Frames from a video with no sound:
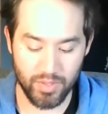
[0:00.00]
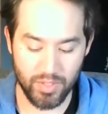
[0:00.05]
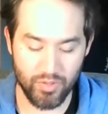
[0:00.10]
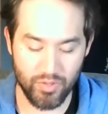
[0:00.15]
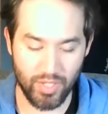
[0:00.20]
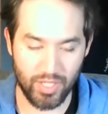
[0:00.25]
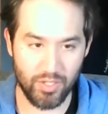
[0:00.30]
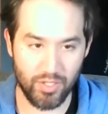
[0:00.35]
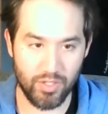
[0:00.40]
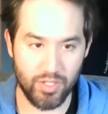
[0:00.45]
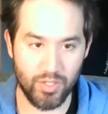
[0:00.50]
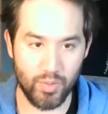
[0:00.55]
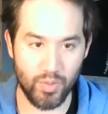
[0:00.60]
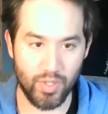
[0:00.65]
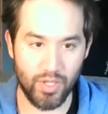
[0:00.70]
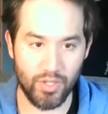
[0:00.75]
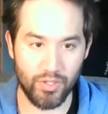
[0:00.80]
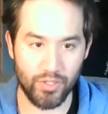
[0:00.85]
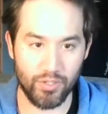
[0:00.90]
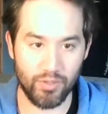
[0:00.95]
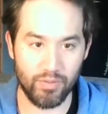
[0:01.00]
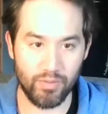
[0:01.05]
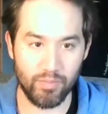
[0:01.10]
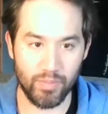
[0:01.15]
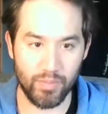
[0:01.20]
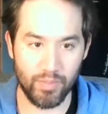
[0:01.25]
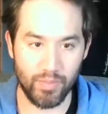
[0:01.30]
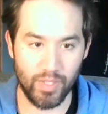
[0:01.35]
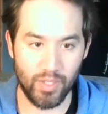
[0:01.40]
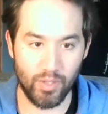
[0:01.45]
direct you to other,
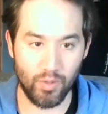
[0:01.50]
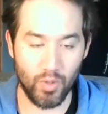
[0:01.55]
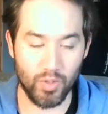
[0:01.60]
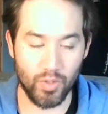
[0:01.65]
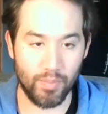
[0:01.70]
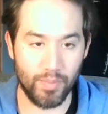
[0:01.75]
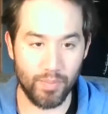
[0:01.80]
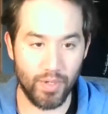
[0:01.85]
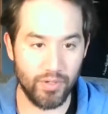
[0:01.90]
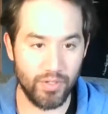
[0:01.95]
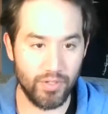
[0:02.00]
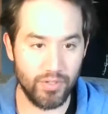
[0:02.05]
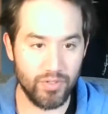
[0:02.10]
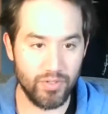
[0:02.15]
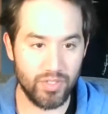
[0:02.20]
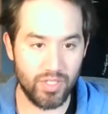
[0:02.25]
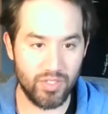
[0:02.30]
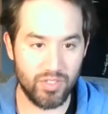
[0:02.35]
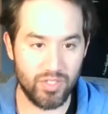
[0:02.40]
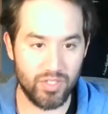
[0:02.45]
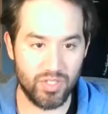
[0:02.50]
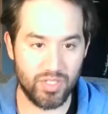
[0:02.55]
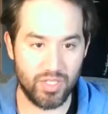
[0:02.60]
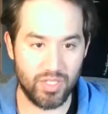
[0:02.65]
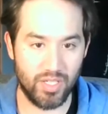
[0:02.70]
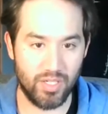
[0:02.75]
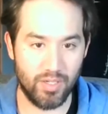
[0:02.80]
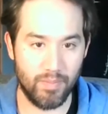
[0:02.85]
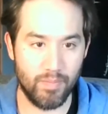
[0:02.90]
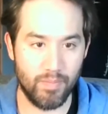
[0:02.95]
local partners, and just
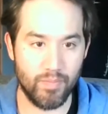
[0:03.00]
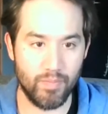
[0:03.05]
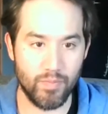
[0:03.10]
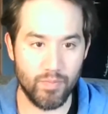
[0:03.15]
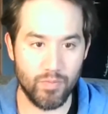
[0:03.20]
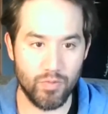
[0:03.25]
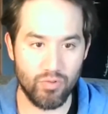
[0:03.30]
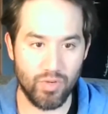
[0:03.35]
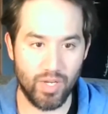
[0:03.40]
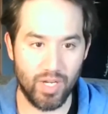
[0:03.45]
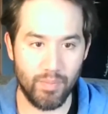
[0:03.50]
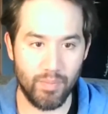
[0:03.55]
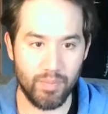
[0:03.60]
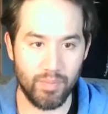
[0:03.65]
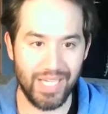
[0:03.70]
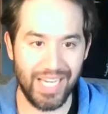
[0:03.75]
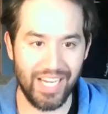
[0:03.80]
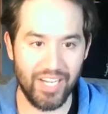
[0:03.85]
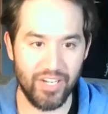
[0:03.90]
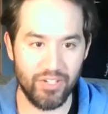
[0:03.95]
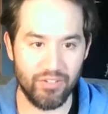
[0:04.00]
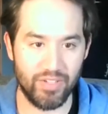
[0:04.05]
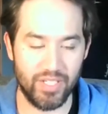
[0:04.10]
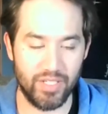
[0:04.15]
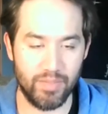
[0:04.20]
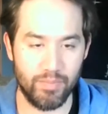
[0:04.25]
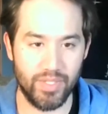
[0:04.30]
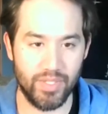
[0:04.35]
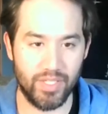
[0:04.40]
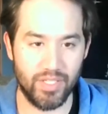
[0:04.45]
try to cater
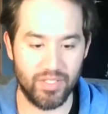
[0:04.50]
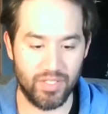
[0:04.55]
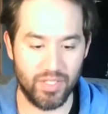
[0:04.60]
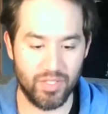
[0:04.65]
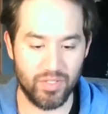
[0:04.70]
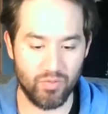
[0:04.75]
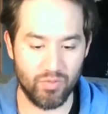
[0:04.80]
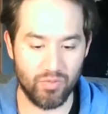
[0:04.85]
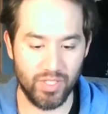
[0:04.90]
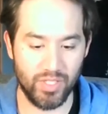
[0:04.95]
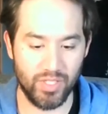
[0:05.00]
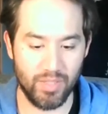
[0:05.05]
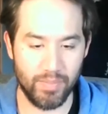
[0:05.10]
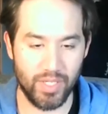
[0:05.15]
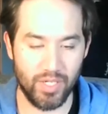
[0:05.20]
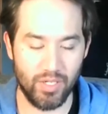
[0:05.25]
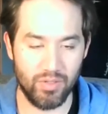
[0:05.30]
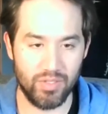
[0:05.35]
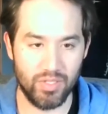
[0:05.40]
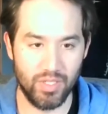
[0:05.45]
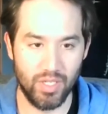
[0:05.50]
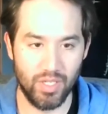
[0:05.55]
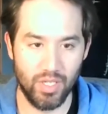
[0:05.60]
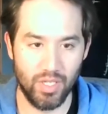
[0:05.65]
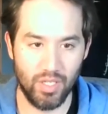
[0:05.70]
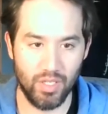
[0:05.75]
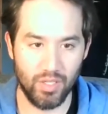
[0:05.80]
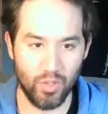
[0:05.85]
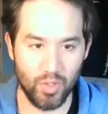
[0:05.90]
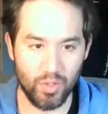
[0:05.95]
it, because it's really about
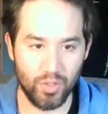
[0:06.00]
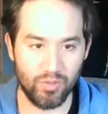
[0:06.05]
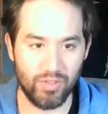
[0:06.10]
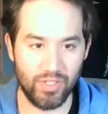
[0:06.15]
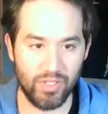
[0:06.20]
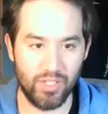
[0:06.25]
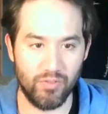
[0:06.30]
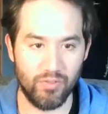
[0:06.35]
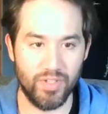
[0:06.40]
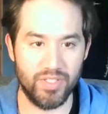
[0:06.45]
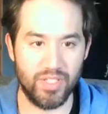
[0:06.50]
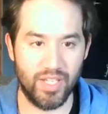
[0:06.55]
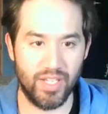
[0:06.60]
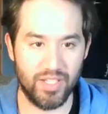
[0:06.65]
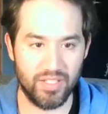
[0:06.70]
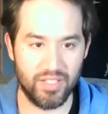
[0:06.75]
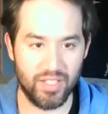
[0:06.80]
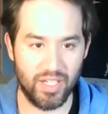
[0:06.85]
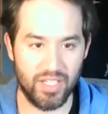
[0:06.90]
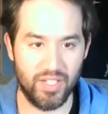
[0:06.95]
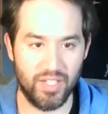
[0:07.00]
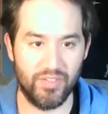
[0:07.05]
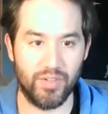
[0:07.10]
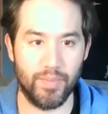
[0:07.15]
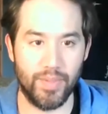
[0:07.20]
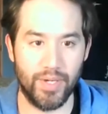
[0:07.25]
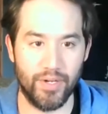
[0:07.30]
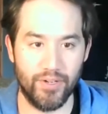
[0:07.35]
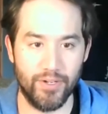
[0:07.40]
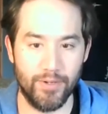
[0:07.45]
local relevance and
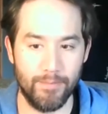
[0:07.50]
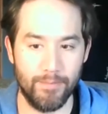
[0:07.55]
scientific merit.